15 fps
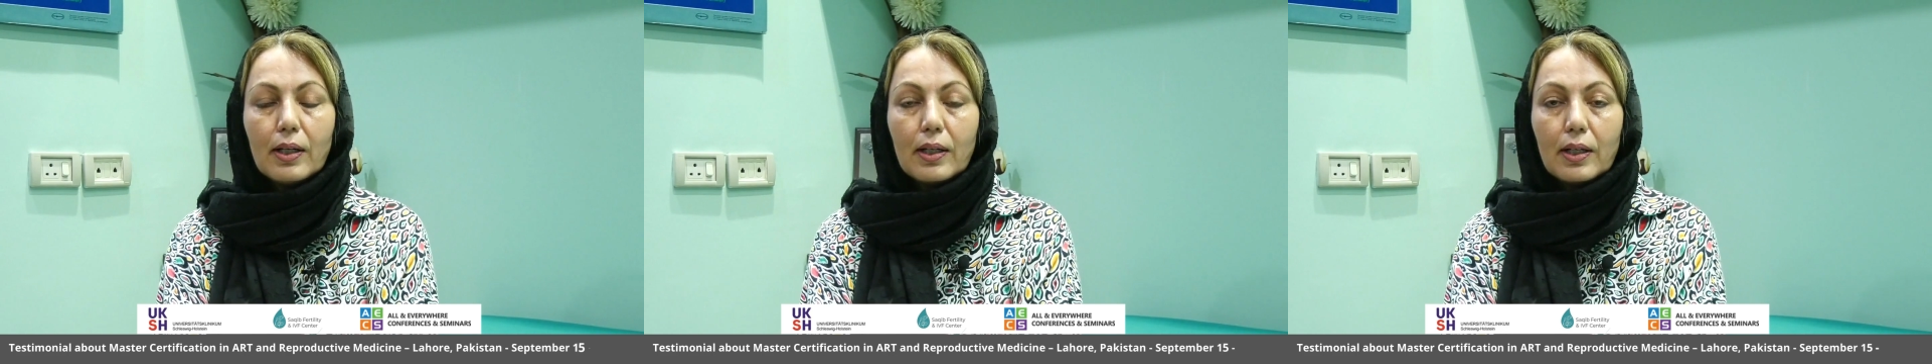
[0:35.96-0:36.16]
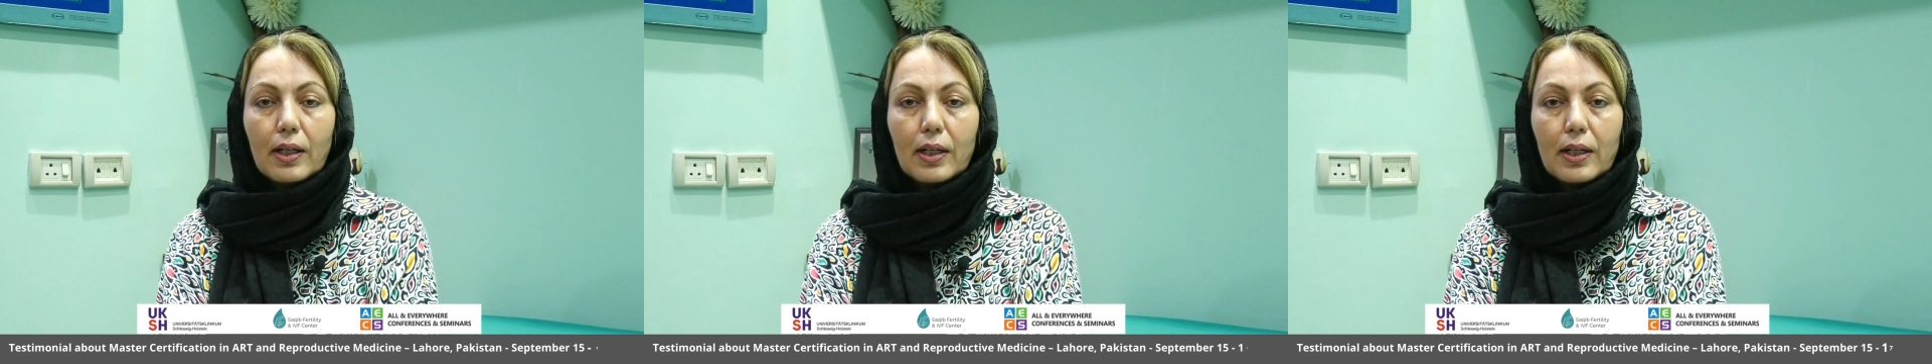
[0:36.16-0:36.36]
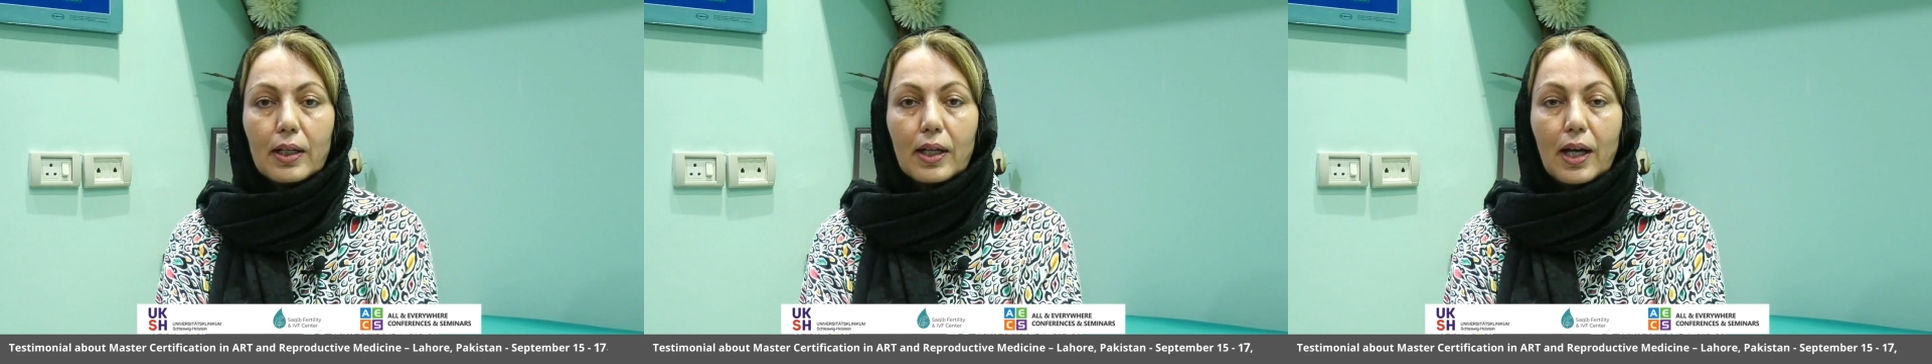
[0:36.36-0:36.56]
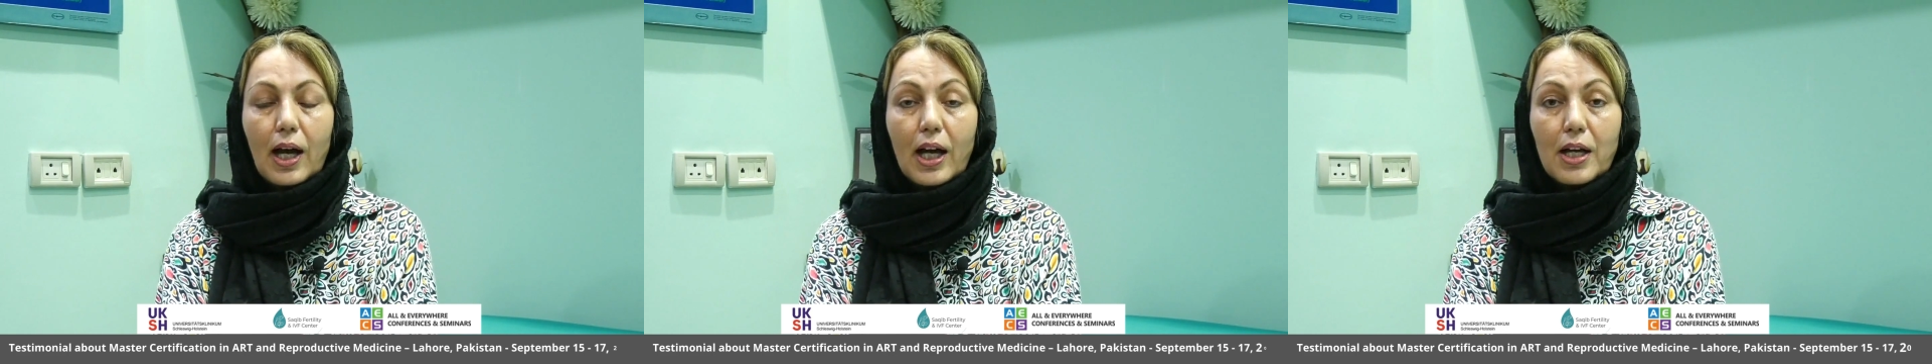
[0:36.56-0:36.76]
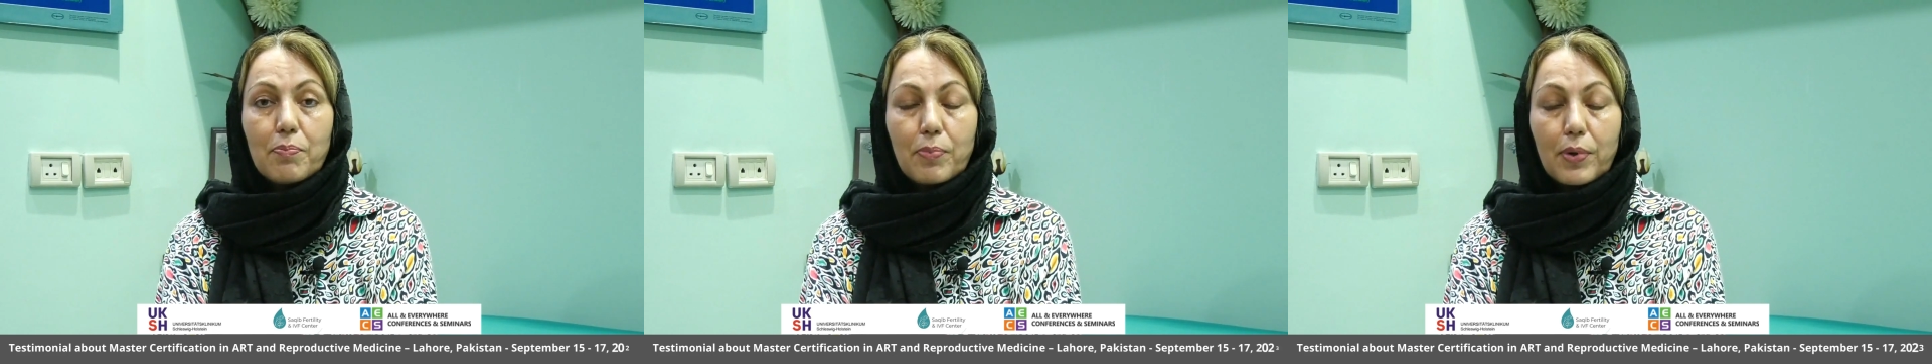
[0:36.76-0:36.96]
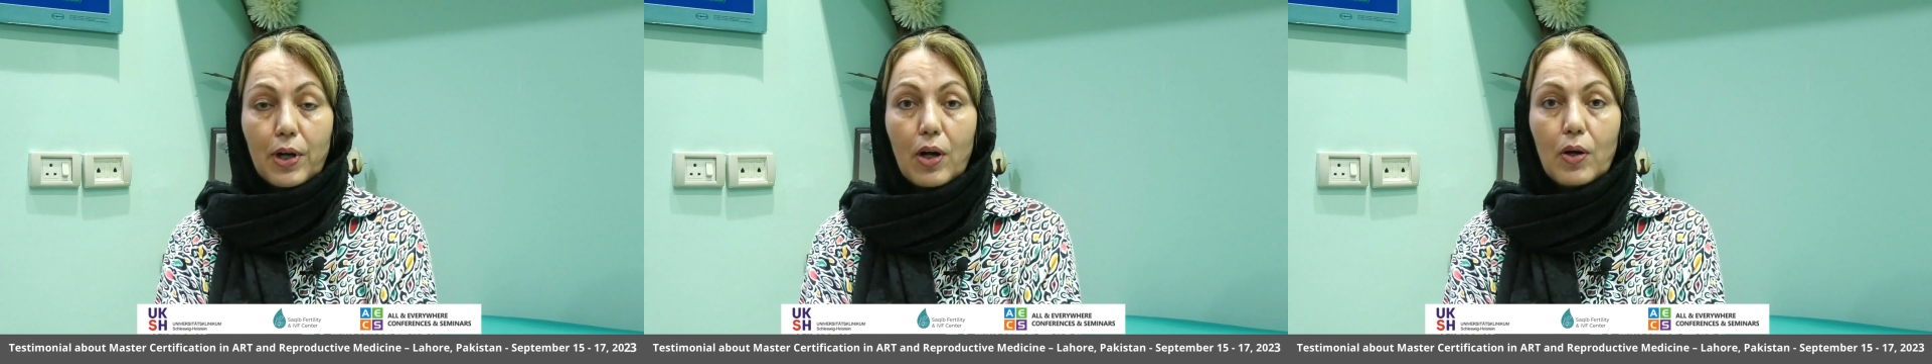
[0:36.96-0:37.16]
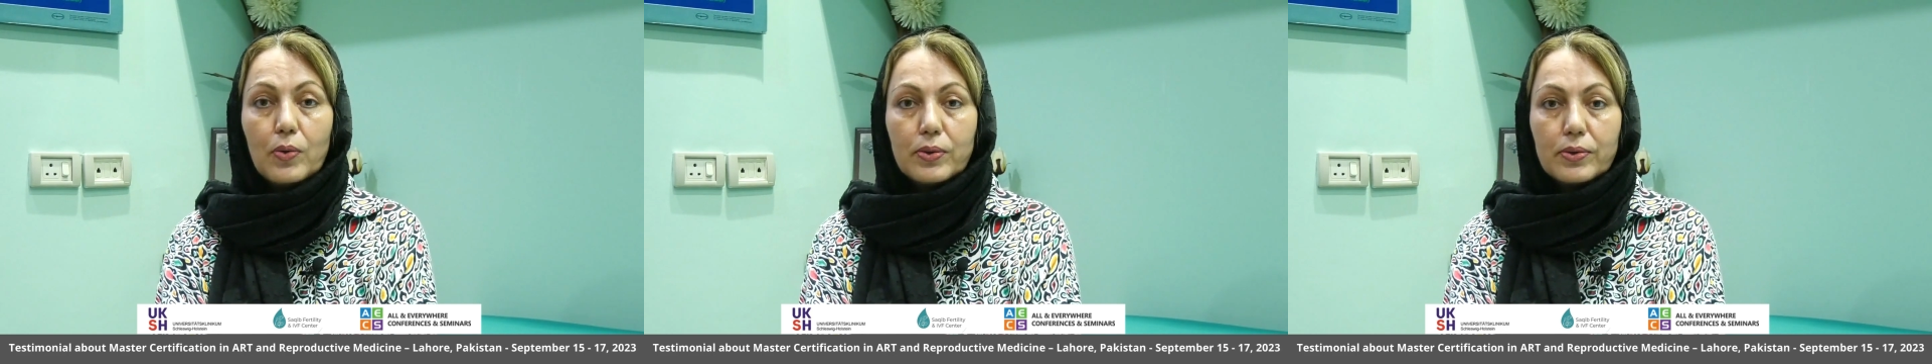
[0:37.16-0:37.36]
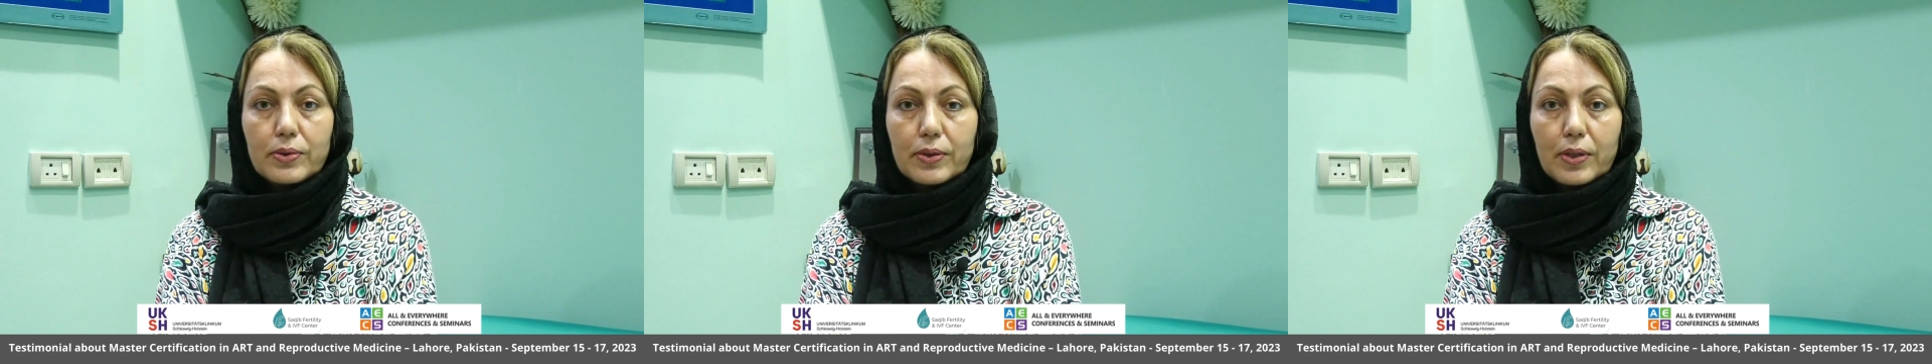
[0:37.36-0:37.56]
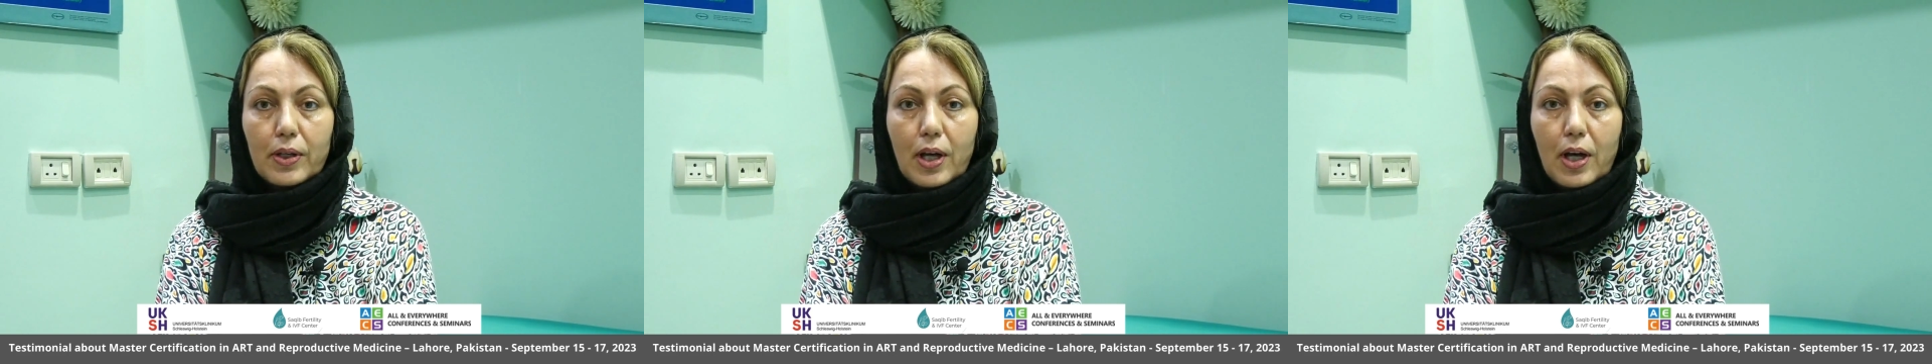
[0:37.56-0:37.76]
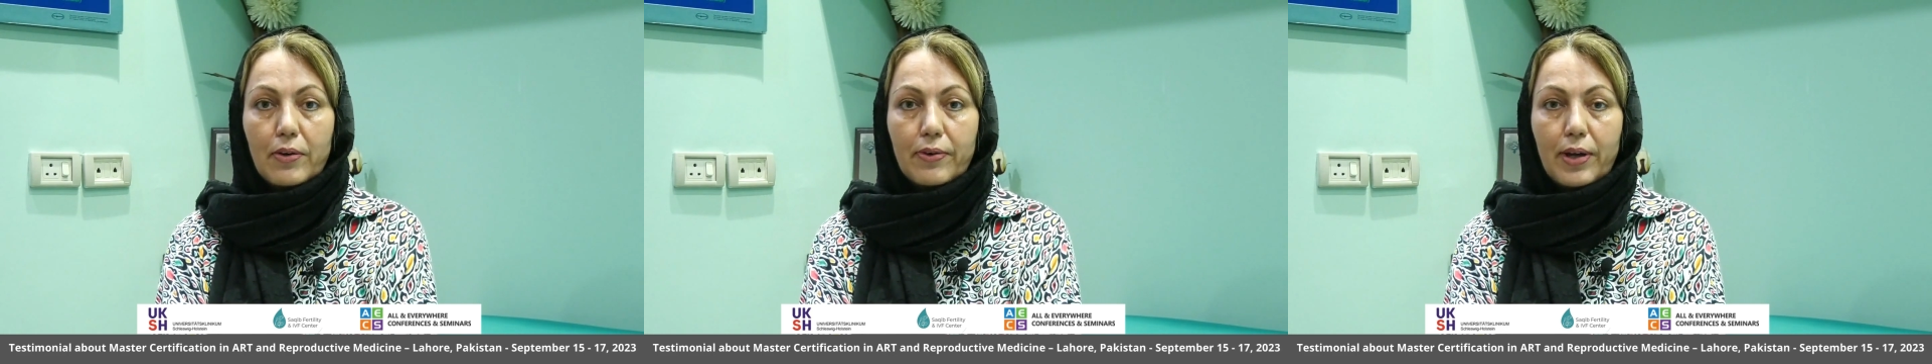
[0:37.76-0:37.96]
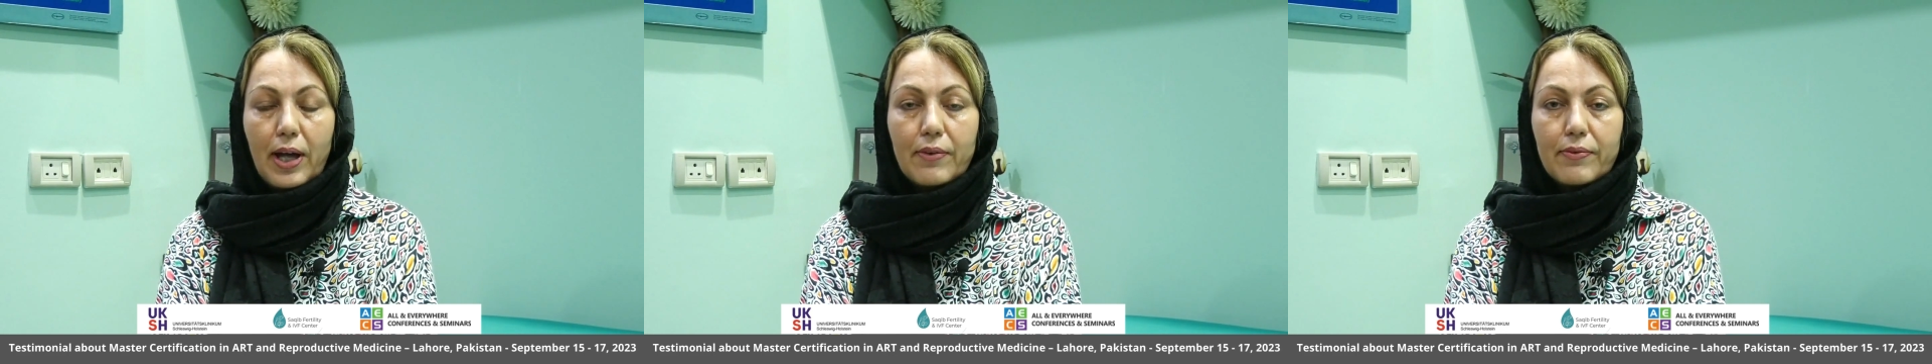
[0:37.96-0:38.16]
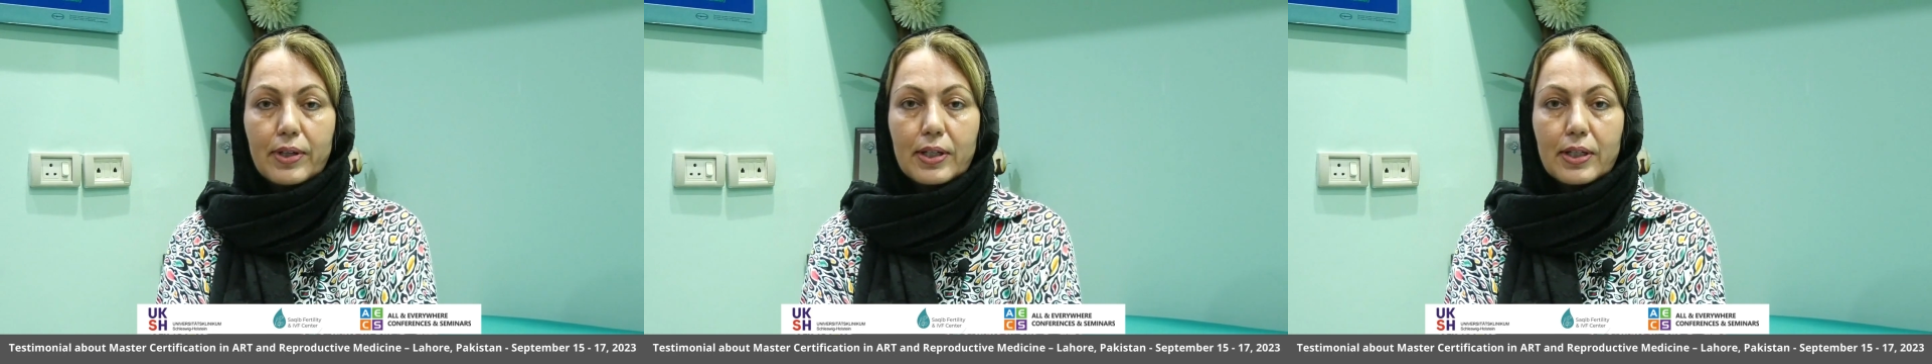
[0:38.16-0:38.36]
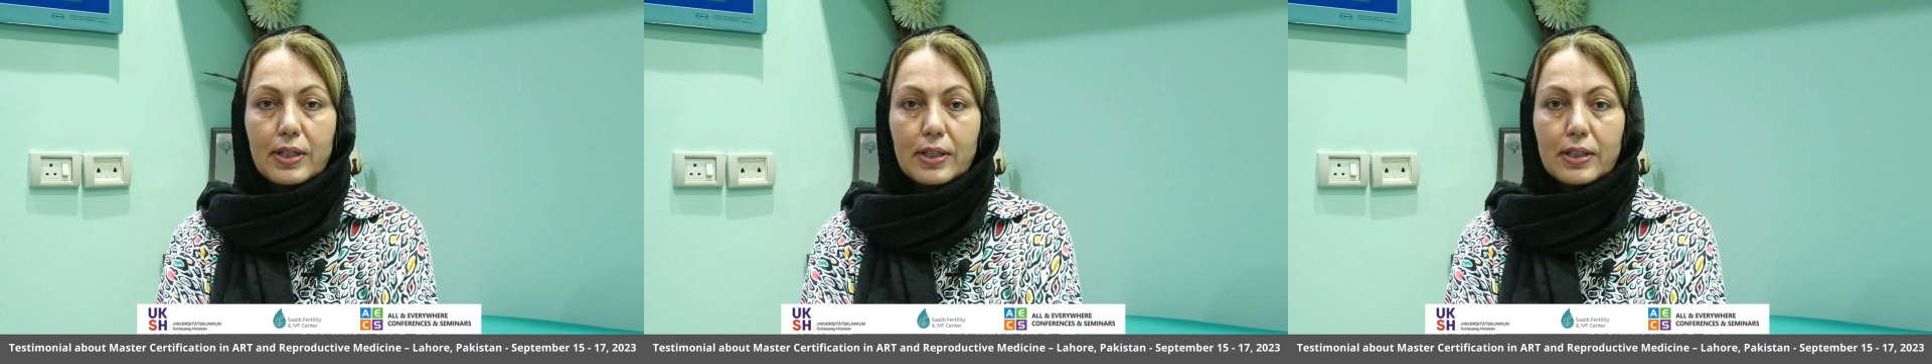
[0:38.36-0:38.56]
I'm proud of having